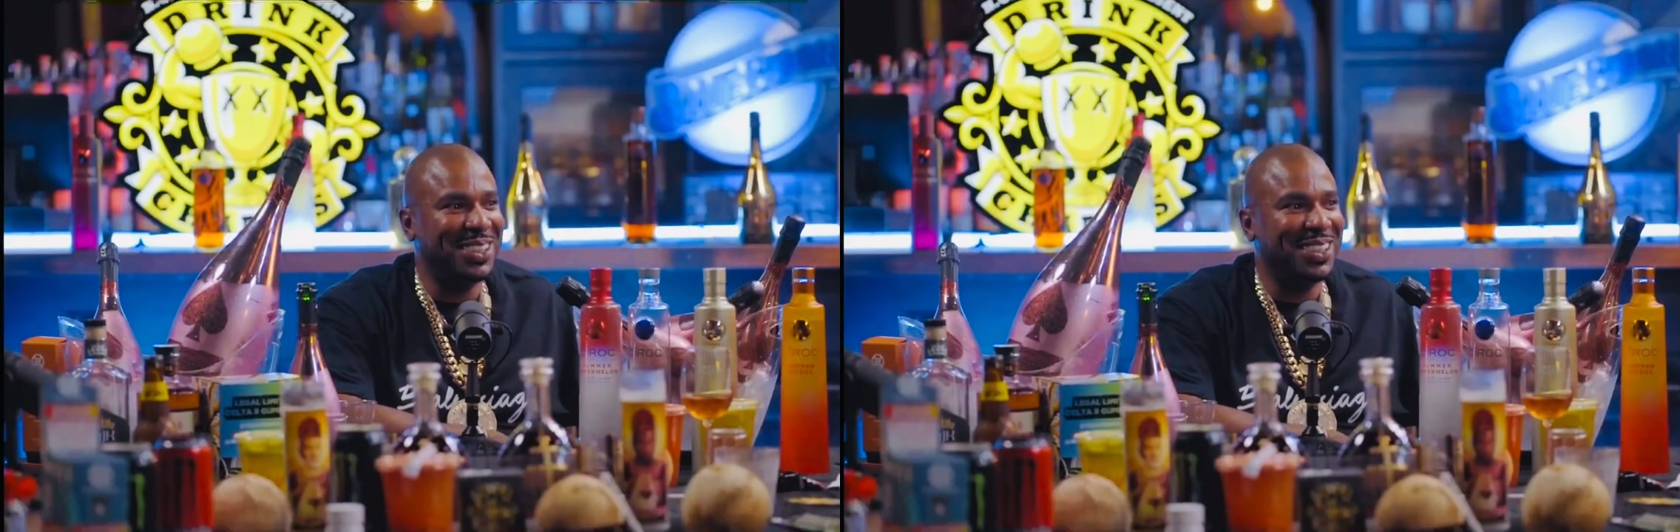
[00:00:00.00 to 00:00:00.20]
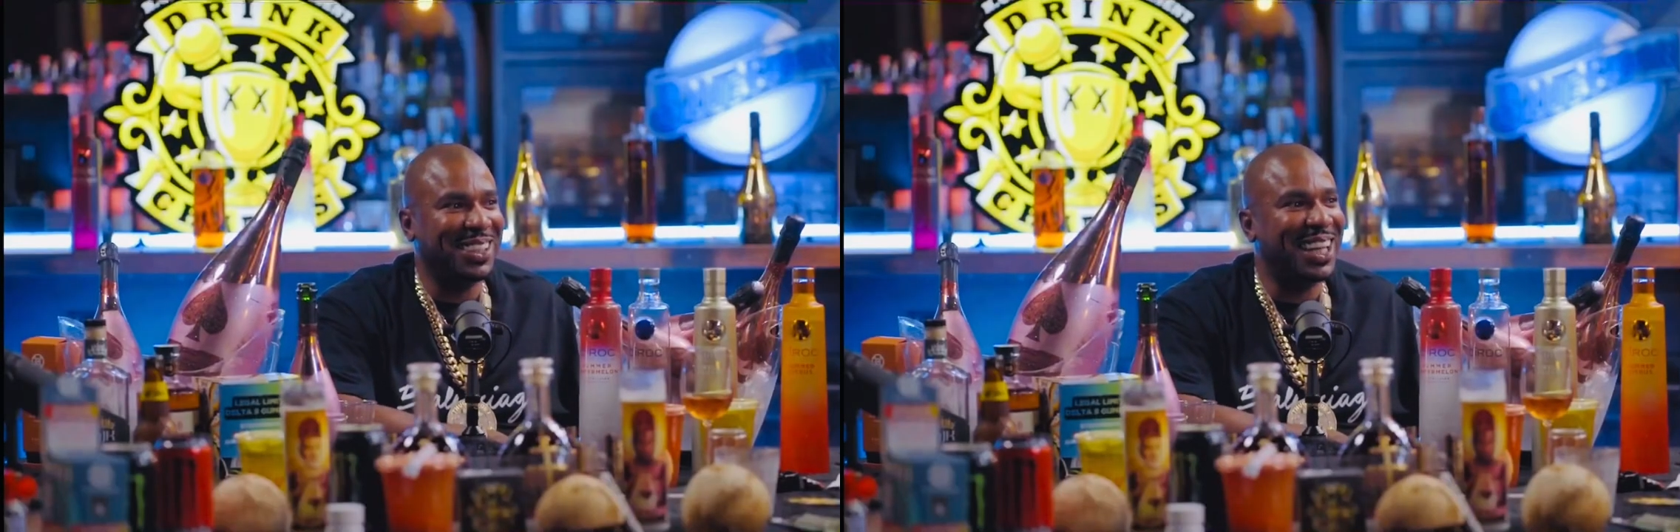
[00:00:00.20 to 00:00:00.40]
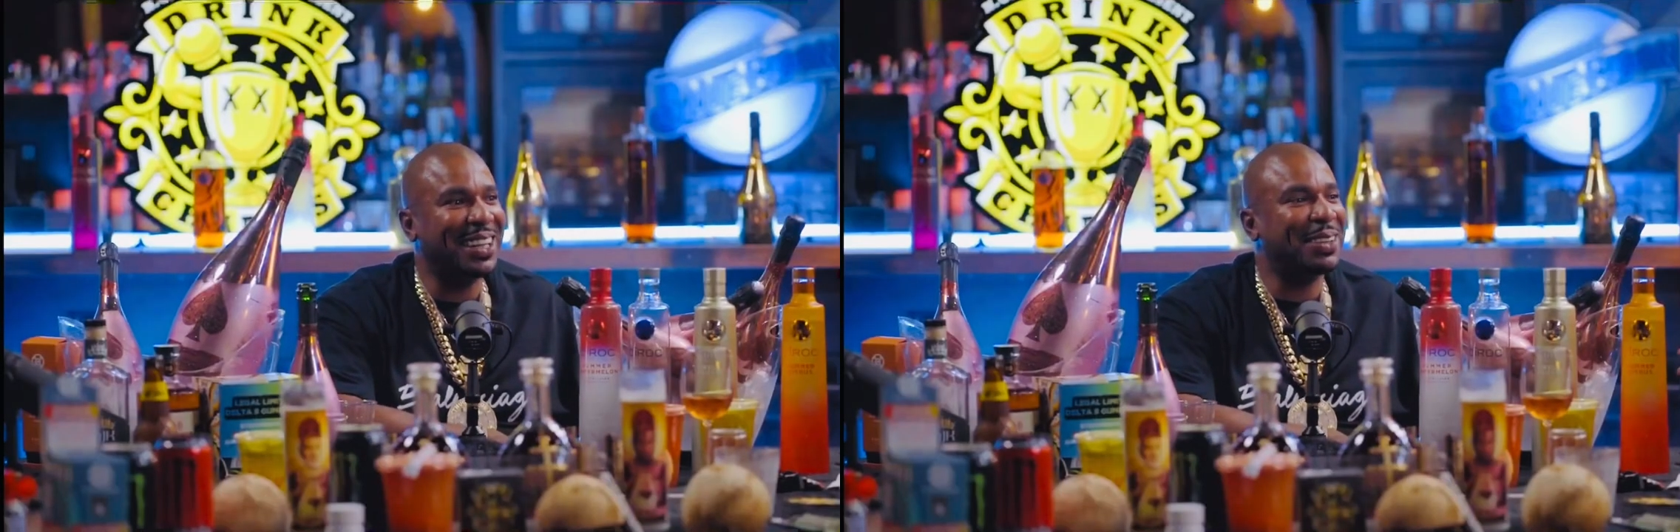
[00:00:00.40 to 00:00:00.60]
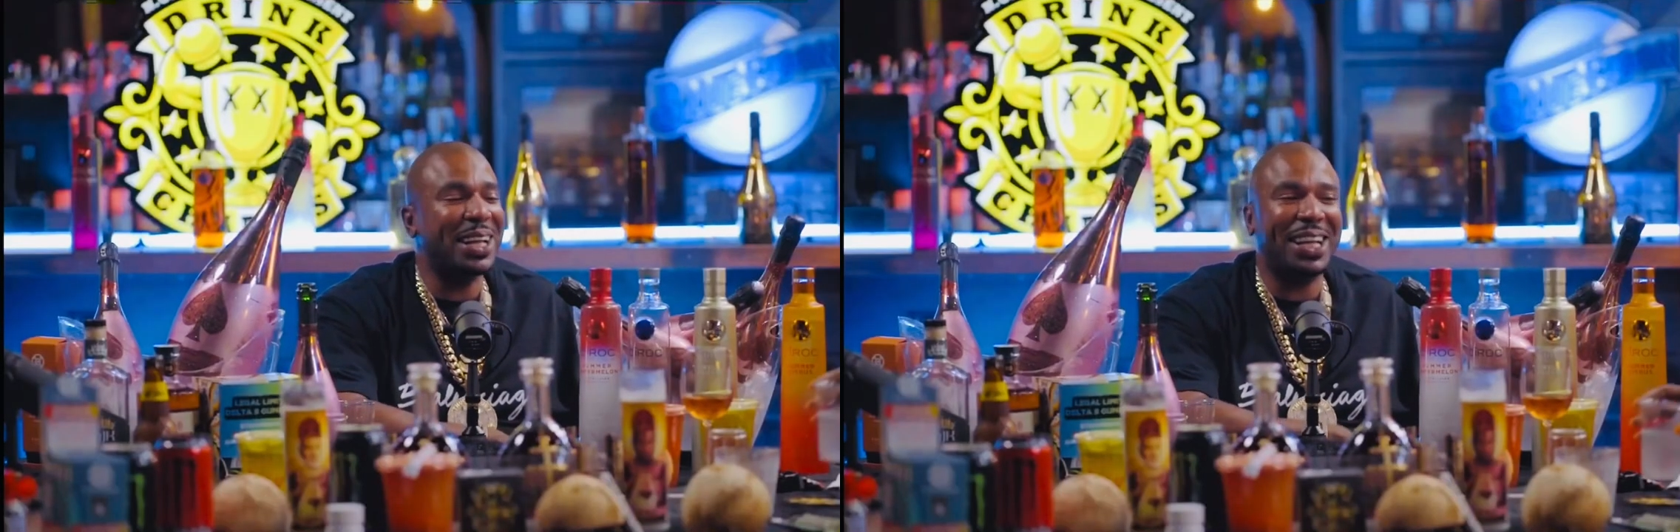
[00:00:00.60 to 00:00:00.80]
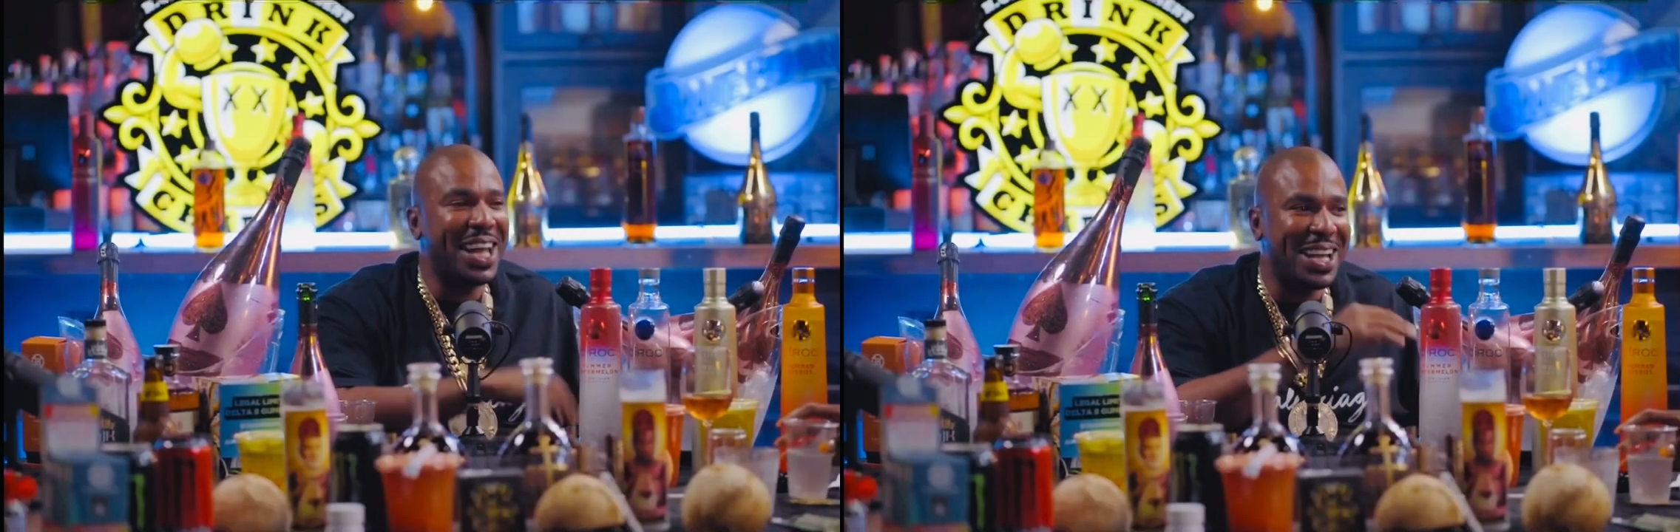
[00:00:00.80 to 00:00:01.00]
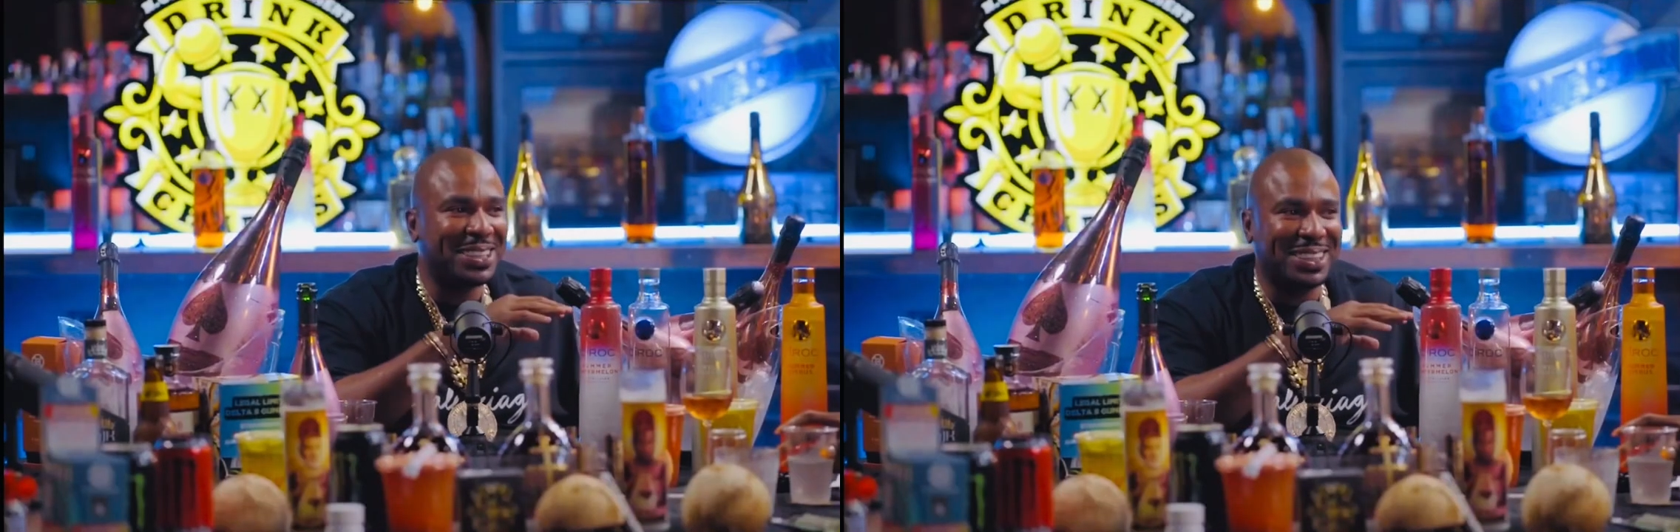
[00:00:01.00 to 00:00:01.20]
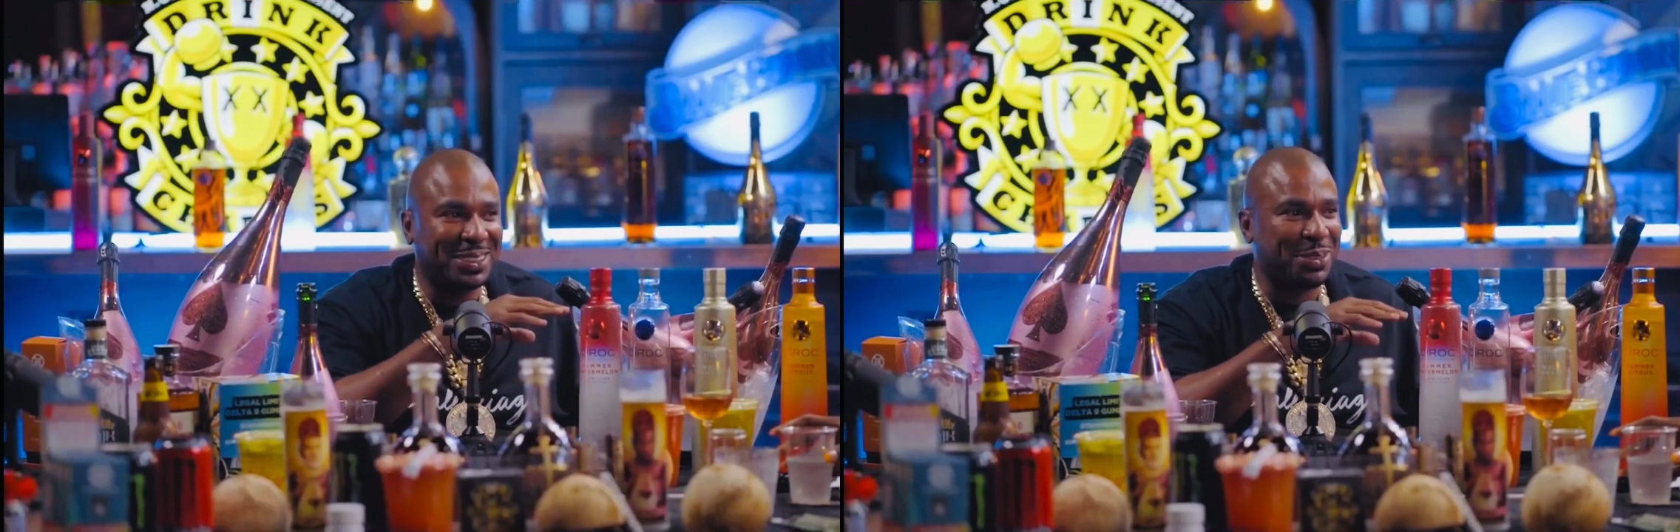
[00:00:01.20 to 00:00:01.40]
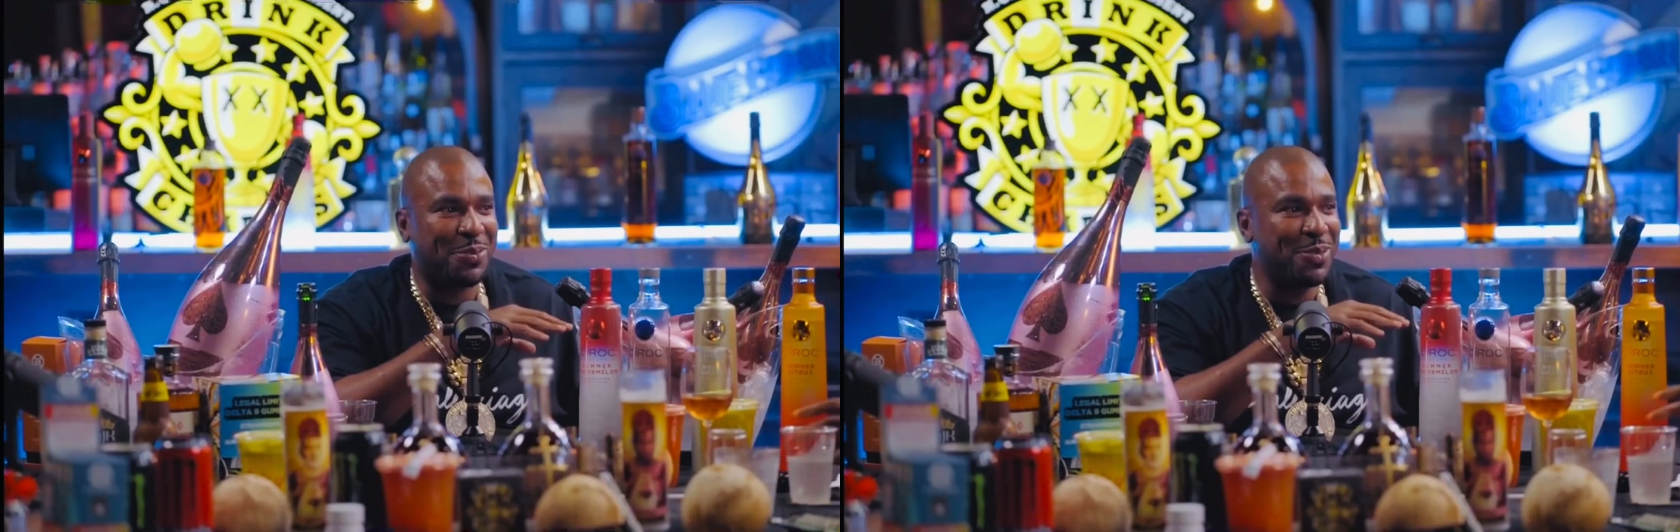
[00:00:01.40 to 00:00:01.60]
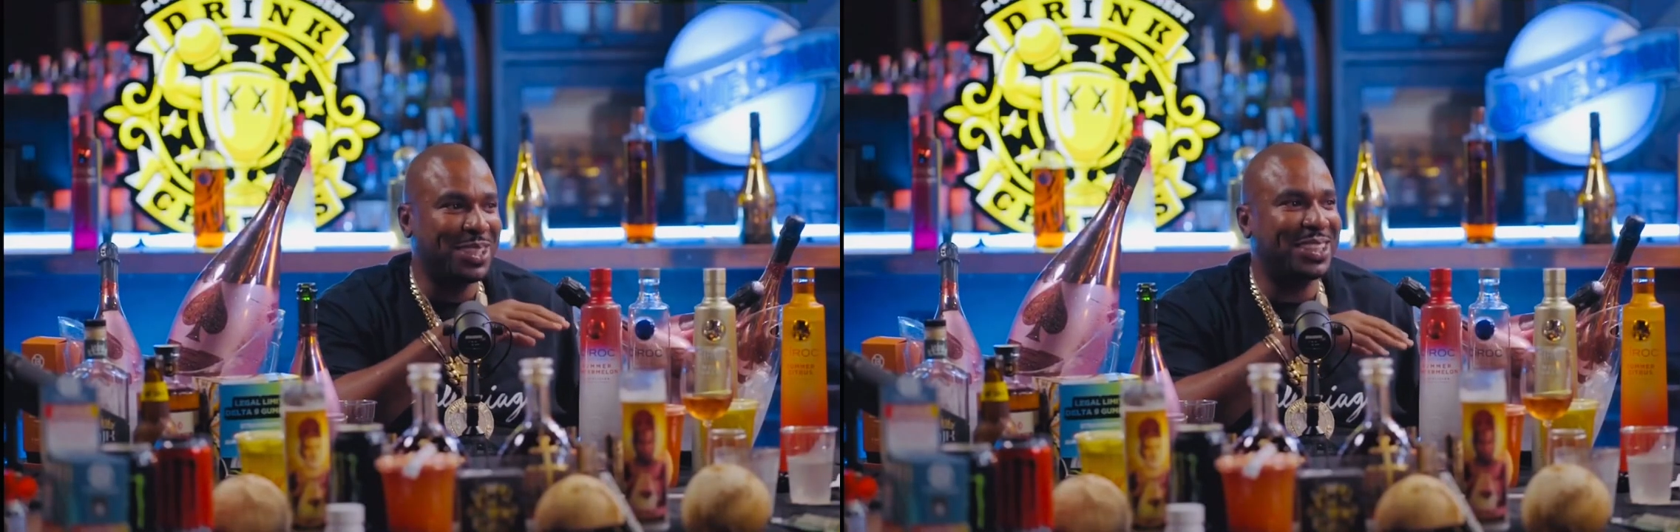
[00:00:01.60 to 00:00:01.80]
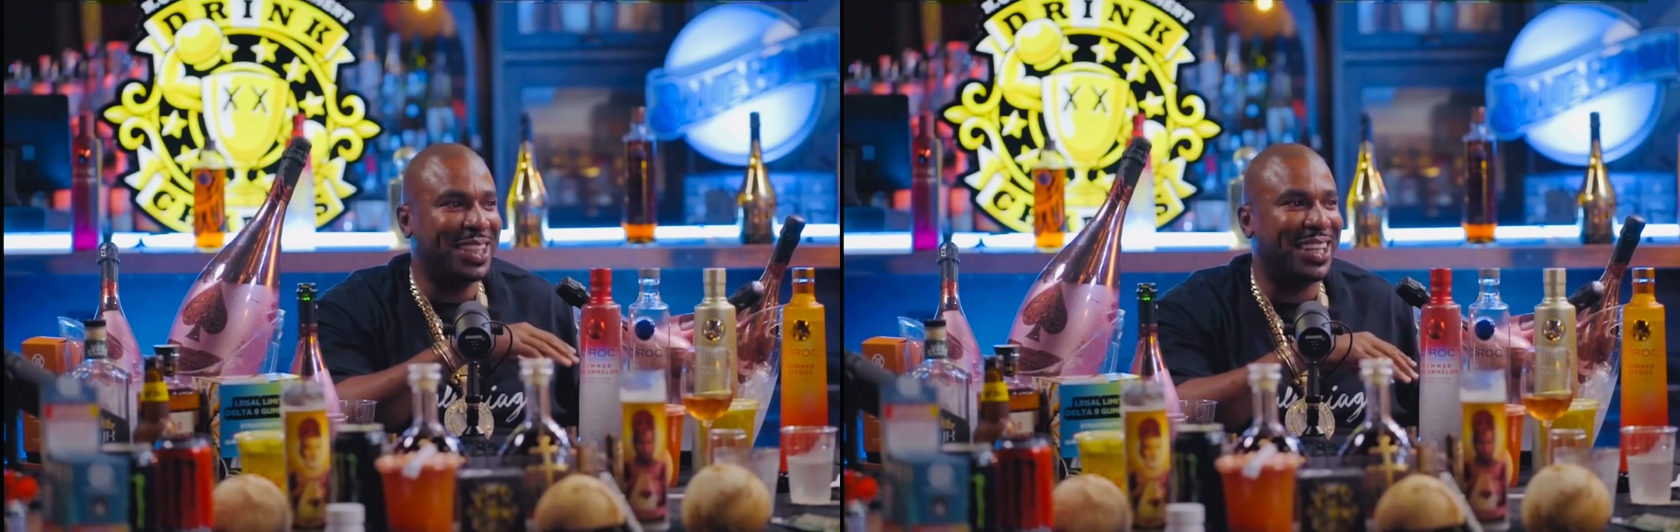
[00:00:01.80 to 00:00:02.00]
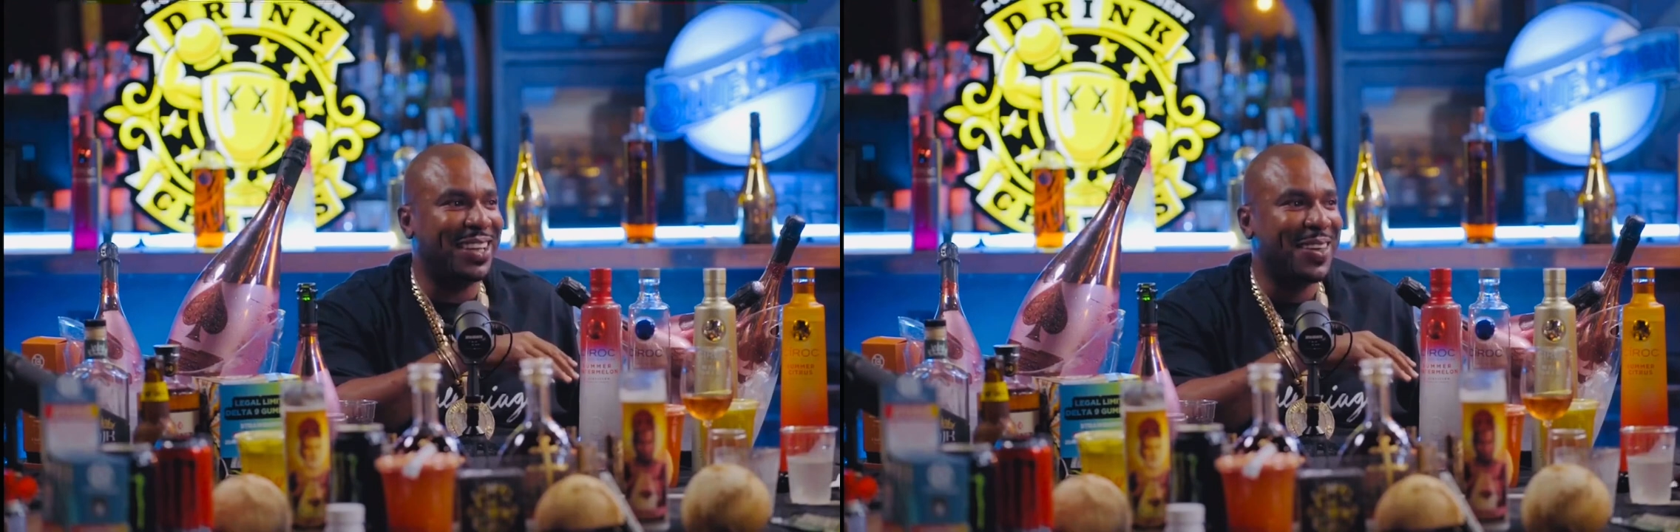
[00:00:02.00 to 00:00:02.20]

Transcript: Mm-hmm. Like they can't differentiate.